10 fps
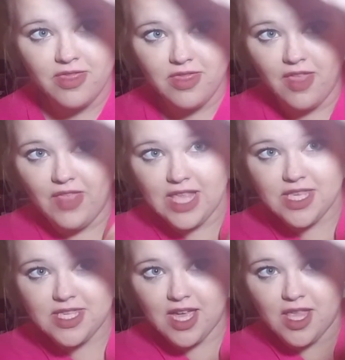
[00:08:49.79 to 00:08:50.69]
And that's the
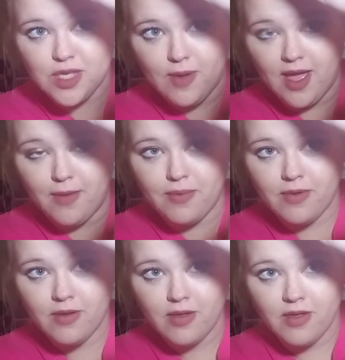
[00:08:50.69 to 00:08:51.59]
second swipe
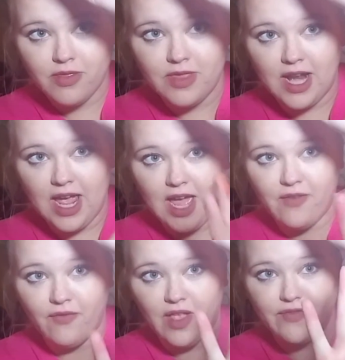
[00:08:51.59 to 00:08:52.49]
that I
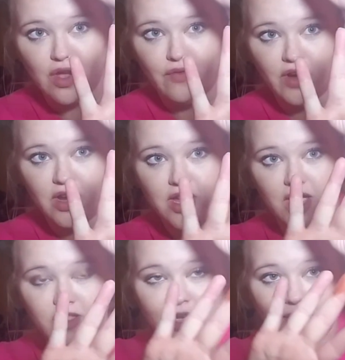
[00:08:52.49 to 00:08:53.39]
had left over.
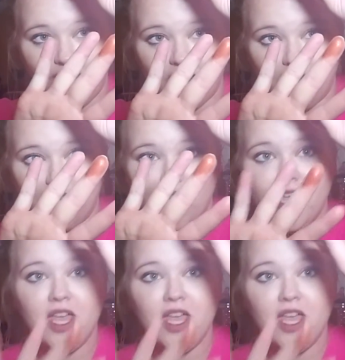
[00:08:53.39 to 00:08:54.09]
And look at my finger.